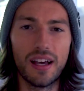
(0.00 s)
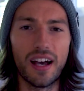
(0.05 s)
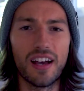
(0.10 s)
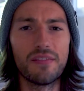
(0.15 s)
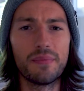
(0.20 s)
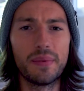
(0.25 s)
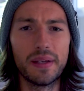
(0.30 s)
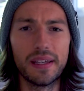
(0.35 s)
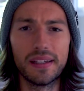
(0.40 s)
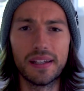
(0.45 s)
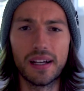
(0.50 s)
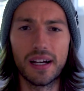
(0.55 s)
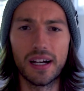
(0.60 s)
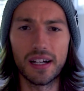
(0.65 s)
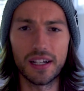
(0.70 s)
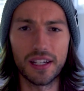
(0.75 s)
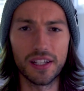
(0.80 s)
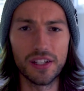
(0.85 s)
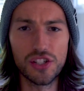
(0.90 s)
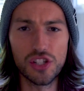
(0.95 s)
I've been
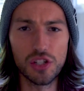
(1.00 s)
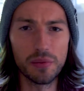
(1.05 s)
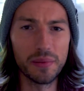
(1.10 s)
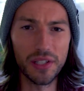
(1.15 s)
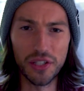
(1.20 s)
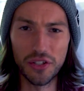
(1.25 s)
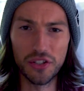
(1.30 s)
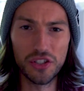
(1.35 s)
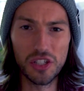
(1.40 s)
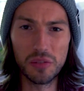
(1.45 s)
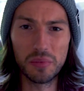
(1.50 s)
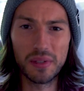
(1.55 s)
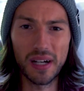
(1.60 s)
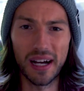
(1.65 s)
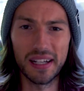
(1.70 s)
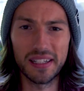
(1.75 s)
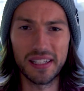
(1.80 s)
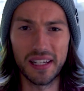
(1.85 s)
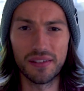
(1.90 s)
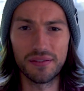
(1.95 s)
consuming YouTube
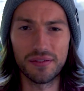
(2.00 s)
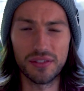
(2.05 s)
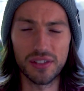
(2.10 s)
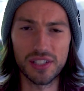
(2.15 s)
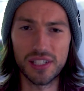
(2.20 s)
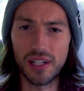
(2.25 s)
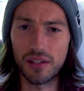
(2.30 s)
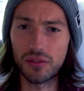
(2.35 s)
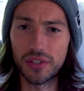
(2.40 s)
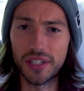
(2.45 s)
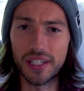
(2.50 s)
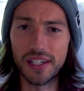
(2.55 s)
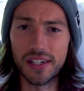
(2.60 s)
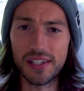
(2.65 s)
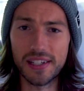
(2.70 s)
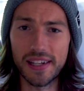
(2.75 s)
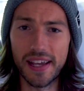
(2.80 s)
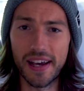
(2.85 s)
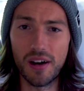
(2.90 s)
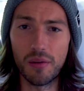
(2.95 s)
content for several
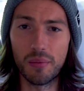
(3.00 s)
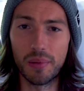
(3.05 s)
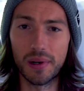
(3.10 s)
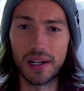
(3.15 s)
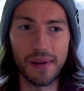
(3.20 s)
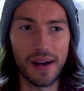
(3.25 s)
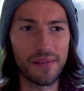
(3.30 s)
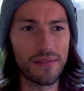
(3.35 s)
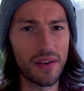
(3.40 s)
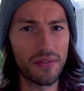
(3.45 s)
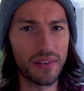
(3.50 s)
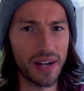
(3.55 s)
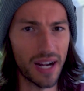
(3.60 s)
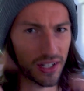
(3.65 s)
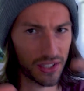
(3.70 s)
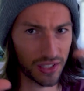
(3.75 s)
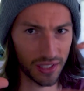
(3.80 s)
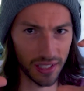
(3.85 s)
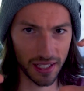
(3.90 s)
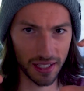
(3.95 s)
years now, but I've never
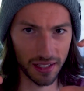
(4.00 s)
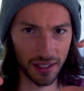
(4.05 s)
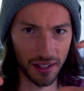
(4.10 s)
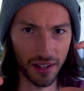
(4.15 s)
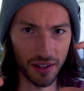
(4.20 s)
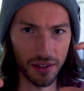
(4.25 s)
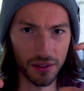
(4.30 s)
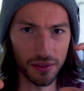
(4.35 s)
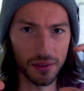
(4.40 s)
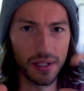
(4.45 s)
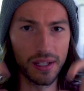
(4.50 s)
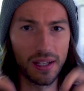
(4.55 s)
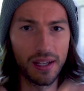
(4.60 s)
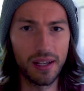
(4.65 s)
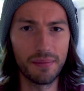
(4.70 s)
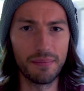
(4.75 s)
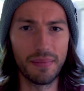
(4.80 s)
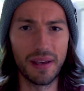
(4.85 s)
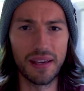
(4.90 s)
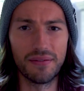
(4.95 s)
actually, you know,
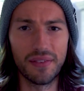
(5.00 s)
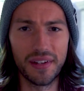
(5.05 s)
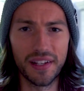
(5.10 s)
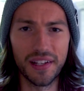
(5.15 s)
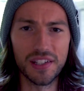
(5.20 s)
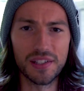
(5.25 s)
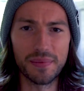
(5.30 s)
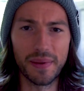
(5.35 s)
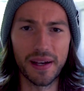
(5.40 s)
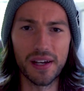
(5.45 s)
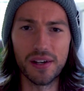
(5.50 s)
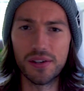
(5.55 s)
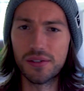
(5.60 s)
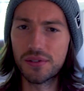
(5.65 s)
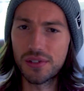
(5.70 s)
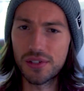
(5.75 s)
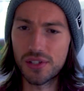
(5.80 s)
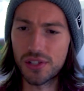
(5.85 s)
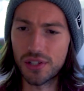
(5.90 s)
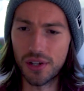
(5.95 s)
made videos my
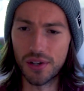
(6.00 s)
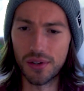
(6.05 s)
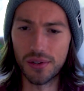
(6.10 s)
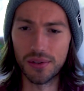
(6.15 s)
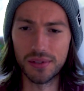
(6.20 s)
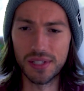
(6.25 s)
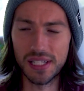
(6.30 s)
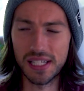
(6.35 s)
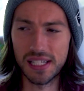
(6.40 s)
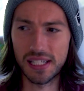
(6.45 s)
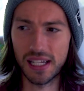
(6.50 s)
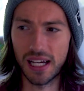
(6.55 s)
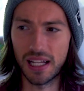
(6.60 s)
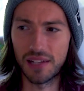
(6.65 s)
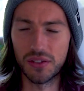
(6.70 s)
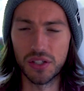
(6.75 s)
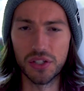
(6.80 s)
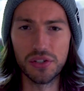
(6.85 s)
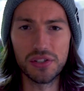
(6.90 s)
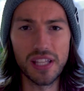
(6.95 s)
own, so this is kind
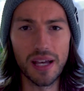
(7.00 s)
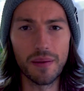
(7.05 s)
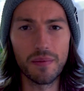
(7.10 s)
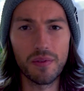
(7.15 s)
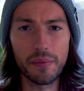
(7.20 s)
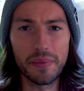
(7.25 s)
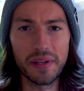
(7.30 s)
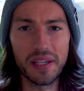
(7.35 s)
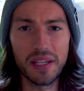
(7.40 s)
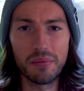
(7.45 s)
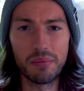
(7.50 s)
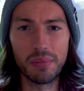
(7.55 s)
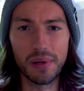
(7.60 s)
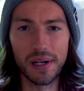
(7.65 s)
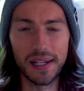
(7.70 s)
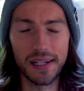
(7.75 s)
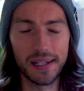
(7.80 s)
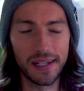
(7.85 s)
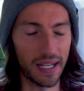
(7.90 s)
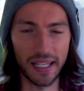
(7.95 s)
of a new step for me.
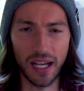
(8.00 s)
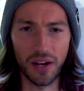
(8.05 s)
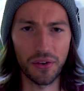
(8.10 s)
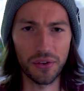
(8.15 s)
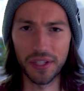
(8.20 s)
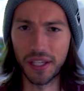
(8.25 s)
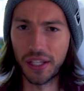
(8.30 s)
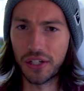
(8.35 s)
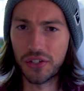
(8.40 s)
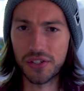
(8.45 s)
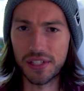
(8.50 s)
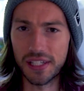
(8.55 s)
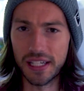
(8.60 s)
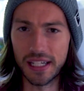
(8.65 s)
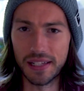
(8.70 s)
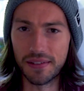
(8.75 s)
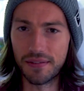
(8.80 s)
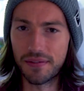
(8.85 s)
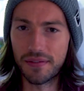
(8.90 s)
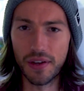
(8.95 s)
But I got really
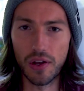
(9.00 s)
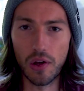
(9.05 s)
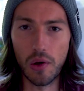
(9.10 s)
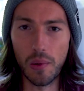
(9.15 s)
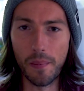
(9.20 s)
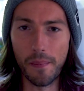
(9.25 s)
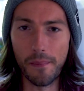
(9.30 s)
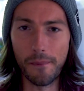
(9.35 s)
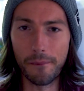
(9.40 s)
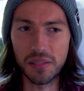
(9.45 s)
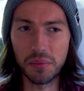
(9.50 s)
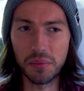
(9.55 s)
interested in film